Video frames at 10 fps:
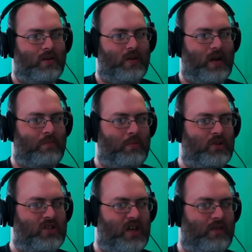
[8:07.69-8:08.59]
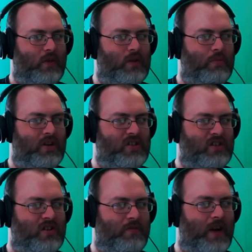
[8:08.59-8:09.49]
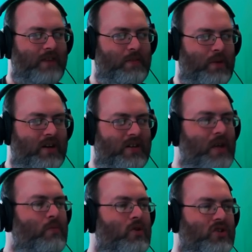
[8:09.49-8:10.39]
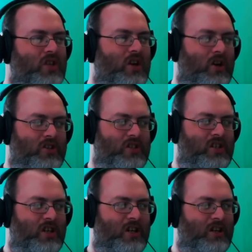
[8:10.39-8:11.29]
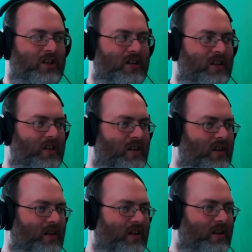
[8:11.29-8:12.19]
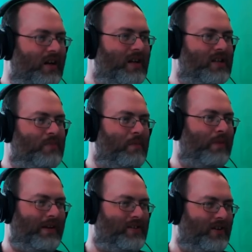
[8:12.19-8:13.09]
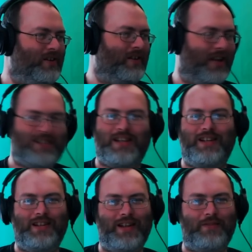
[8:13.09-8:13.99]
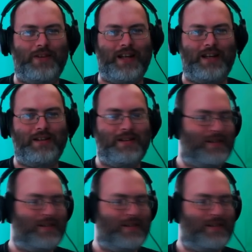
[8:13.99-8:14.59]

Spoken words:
Right, people to save. The only person that survived apparently was the nurse. And there's my picture. Isn't it lovely?